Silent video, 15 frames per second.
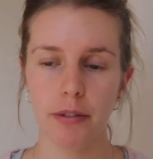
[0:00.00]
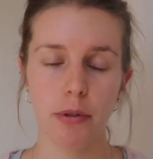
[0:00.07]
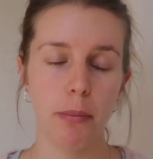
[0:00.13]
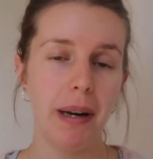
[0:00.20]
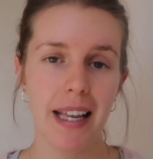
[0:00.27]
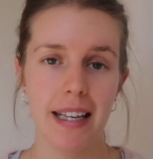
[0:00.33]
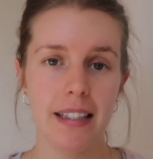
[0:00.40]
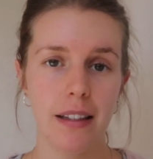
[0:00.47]

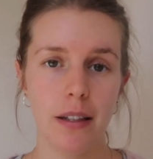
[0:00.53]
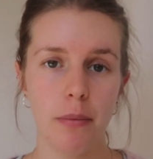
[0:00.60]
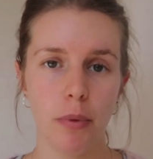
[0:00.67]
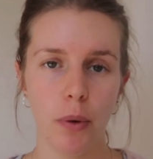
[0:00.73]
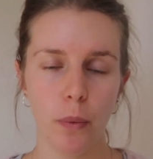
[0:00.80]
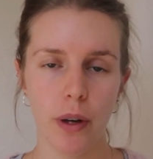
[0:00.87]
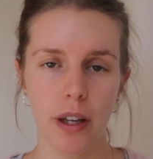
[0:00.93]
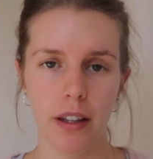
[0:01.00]
replace
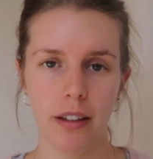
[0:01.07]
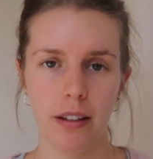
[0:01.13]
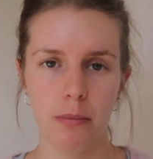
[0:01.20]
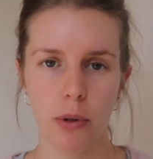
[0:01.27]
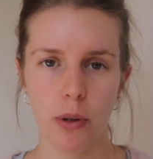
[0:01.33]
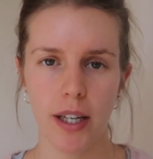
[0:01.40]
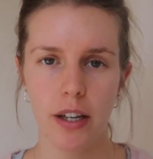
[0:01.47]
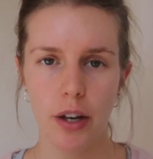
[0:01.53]
them with
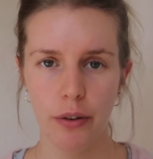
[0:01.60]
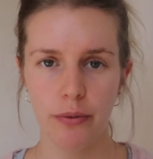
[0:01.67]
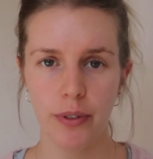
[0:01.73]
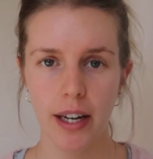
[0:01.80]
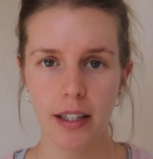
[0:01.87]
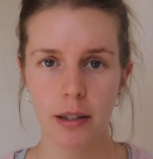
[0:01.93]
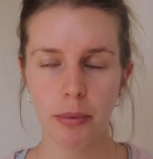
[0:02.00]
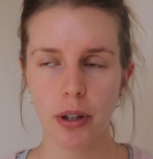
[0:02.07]
more
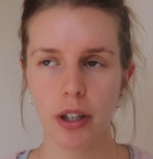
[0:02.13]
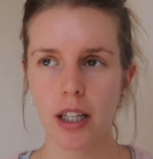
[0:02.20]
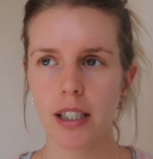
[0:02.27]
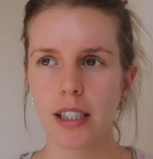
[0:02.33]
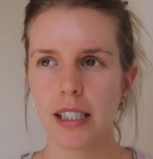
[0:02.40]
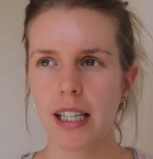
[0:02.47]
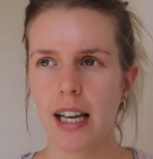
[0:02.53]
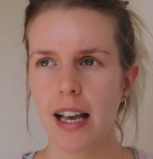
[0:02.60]
eco-friendly
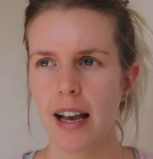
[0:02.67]
products.